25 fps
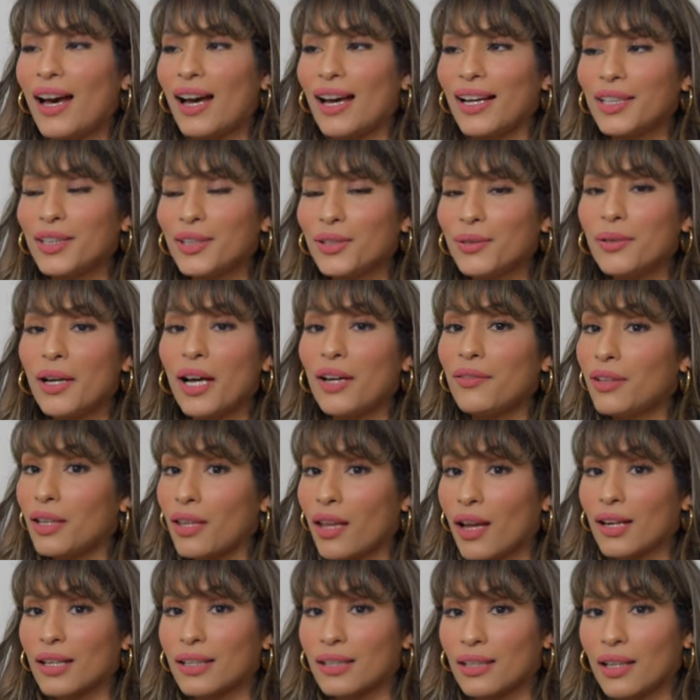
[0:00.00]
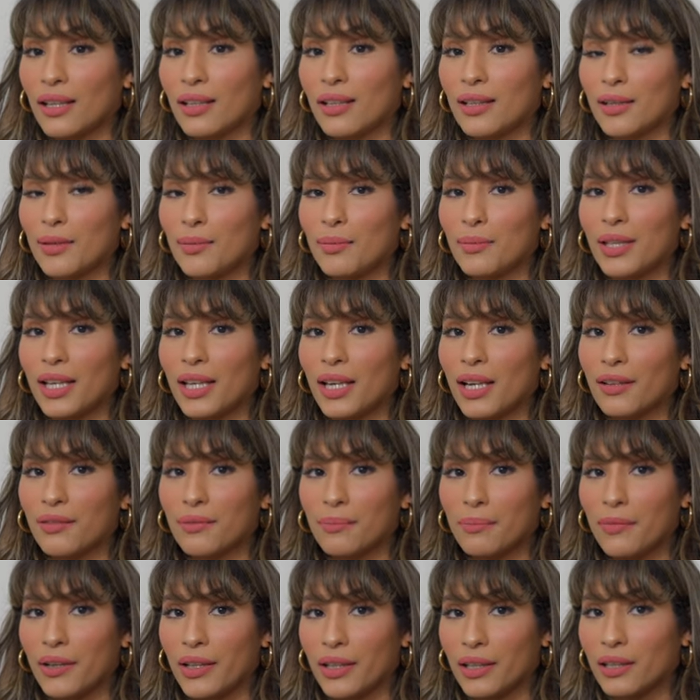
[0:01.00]
I do have a lot of denim that
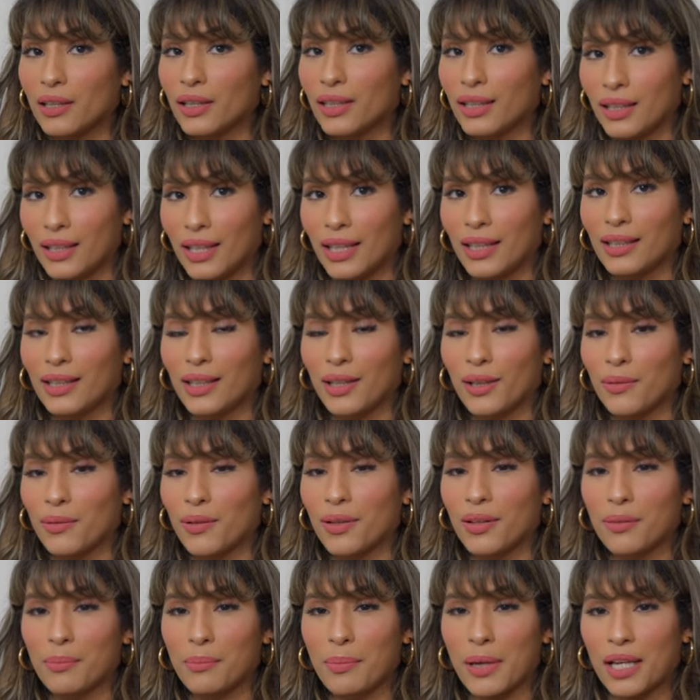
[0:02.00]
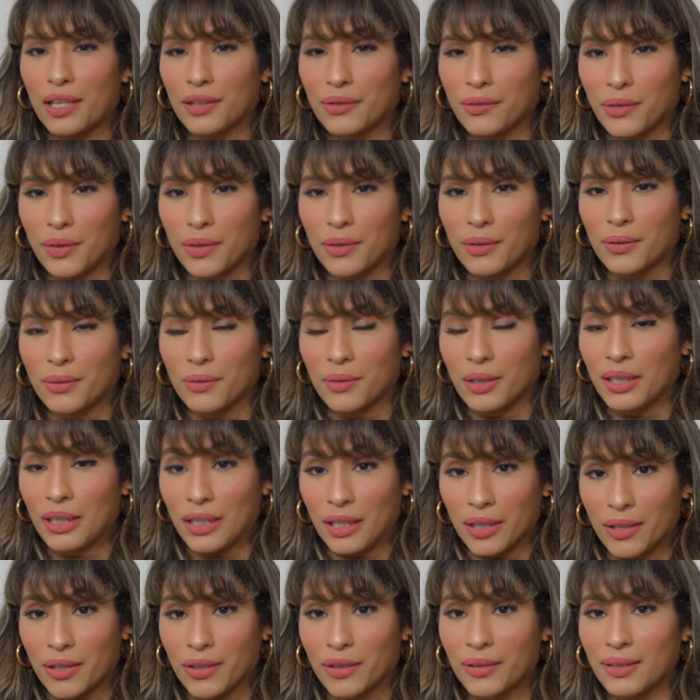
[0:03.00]
I've been collecting over the past few
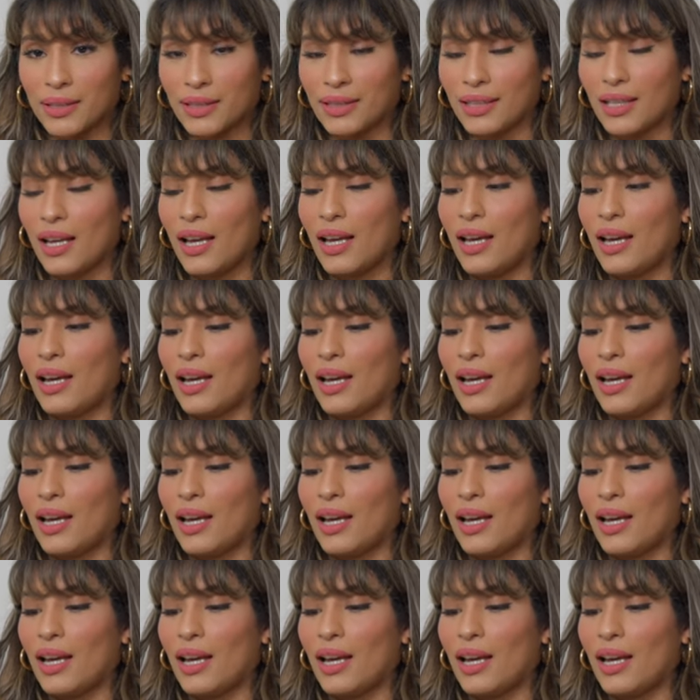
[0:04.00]
years.